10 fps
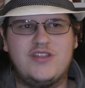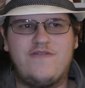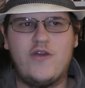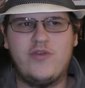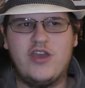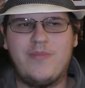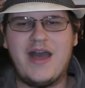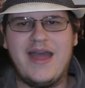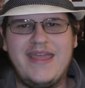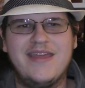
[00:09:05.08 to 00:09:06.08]
the phone
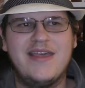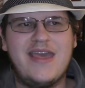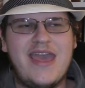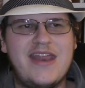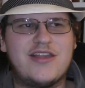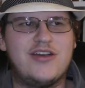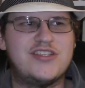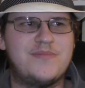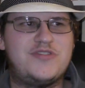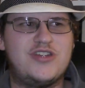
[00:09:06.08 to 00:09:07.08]
nearby and
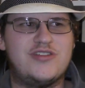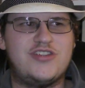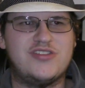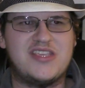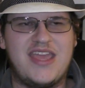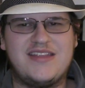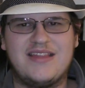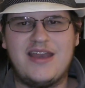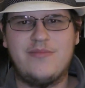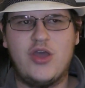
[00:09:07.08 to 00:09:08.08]
calls up Josuke to
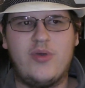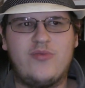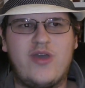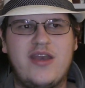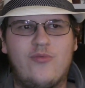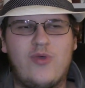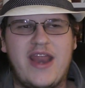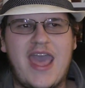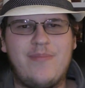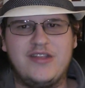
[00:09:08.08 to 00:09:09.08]
let him know what
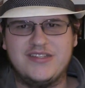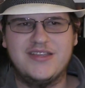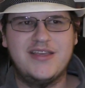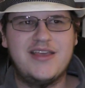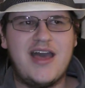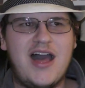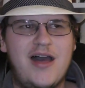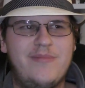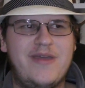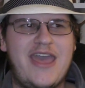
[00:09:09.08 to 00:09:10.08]
happened,
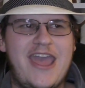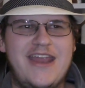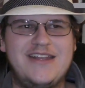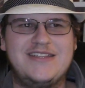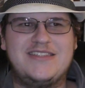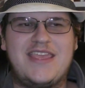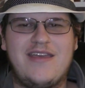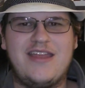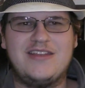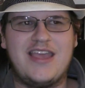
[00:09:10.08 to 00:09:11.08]
and
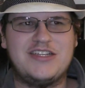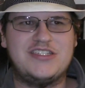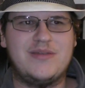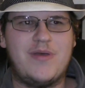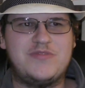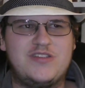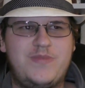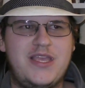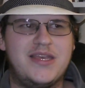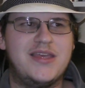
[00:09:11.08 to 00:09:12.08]
catches him up to
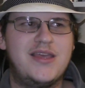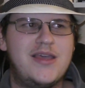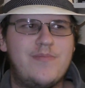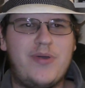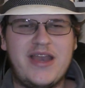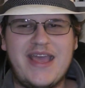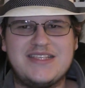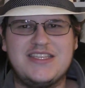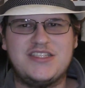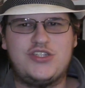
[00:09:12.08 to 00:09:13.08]
speed. But
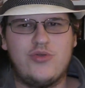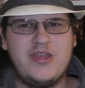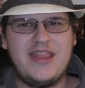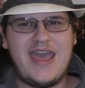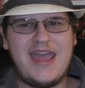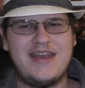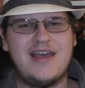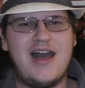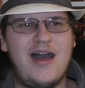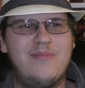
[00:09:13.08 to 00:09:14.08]
as he's doing that,
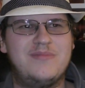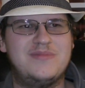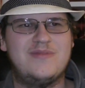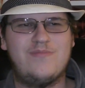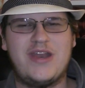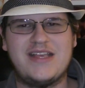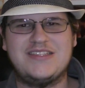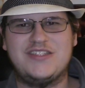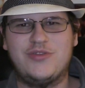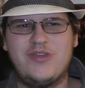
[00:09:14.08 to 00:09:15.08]
and as
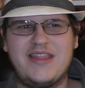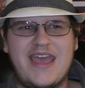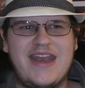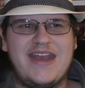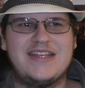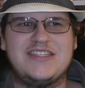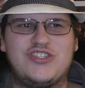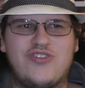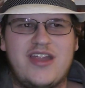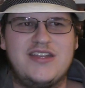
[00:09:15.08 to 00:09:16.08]
he's
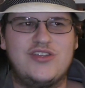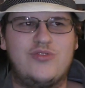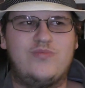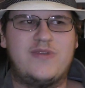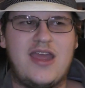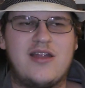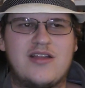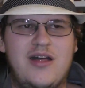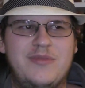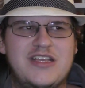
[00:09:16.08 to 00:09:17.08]
trying to
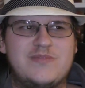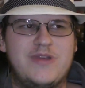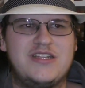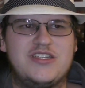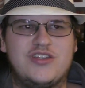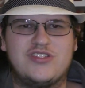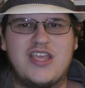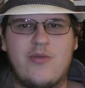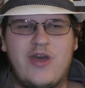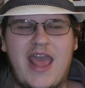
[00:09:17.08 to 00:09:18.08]
calmly explain to
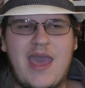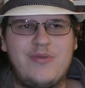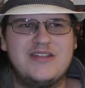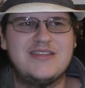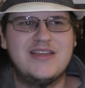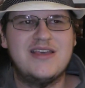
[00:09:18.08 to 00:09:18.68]
Josuke what happened,